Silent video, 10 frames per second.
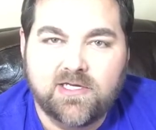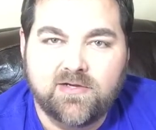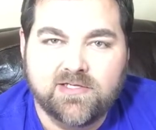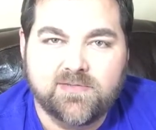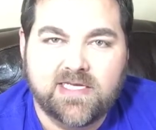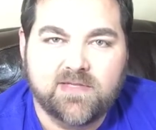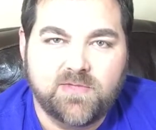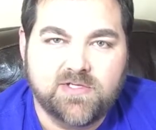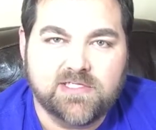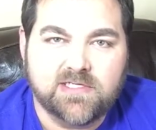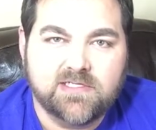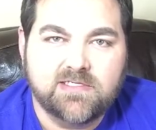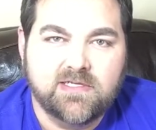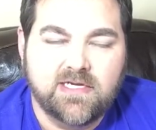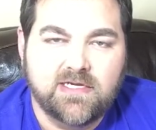You know, it's about the music.
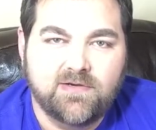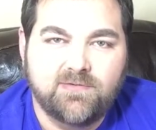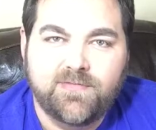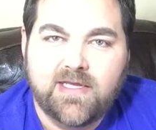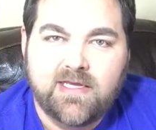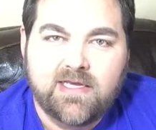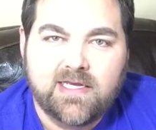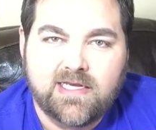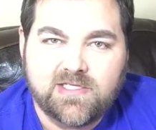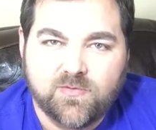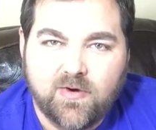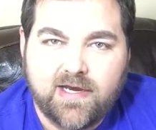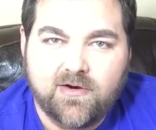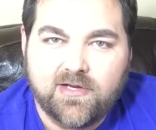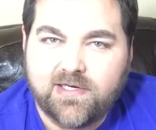And as a
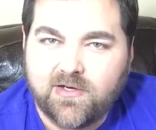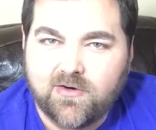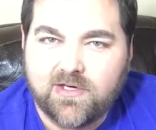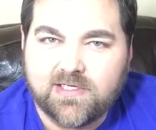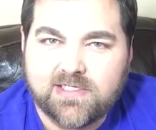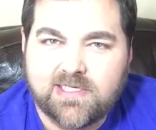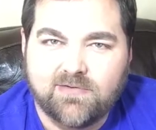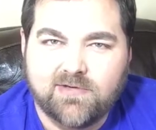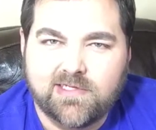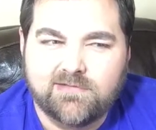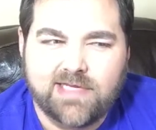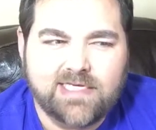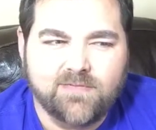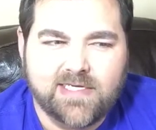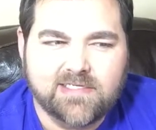writer and an artist, I really
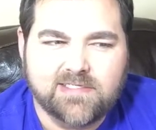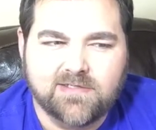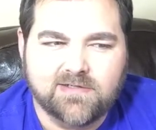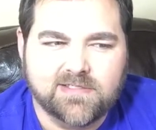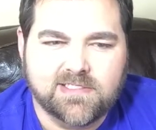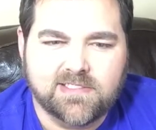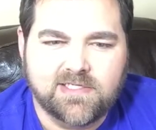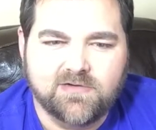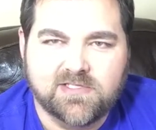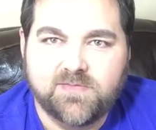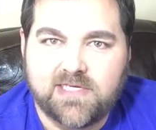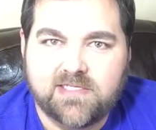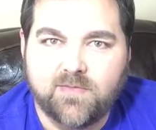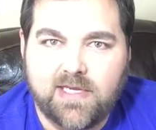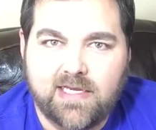like to make songs that speak
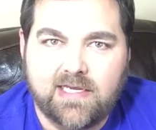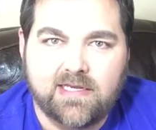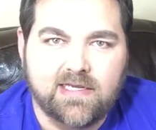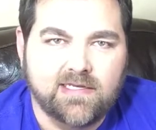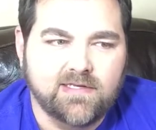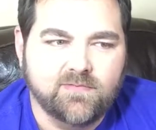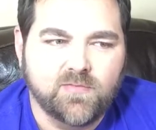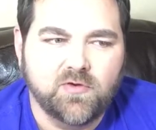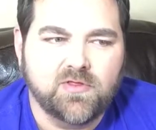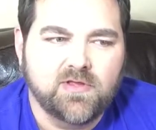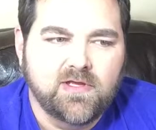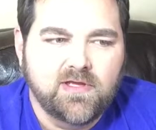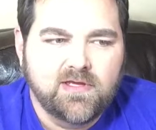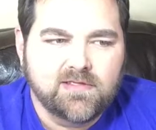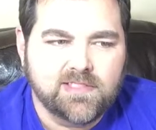to me, and both
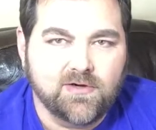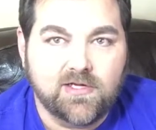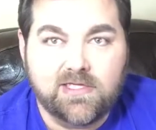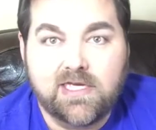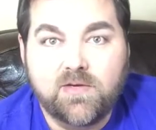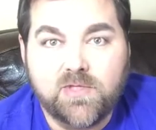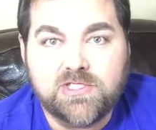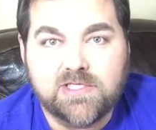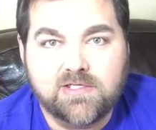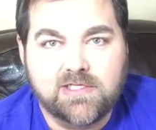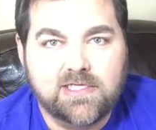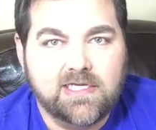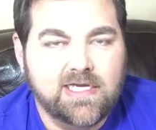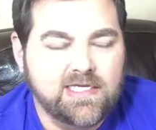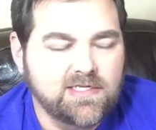lyrically and
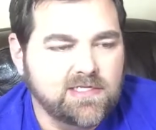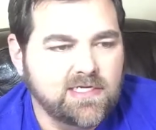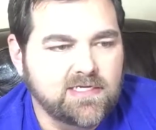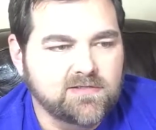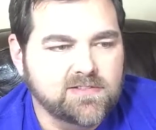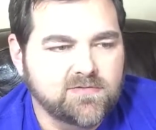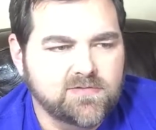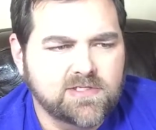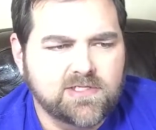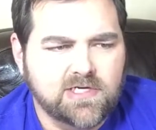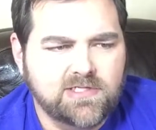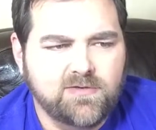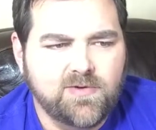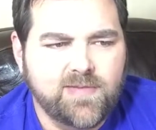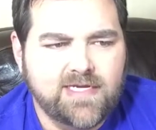musically. And so I was going to talk a
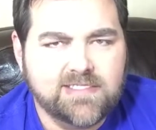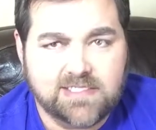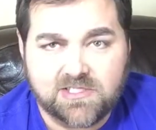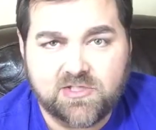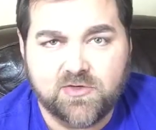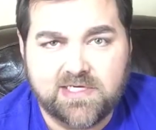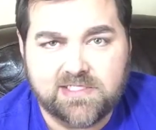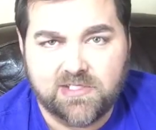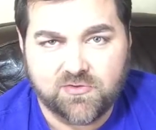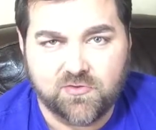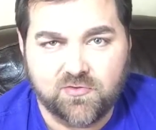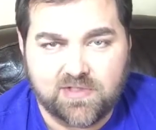little bit about Six Strings and the Truth.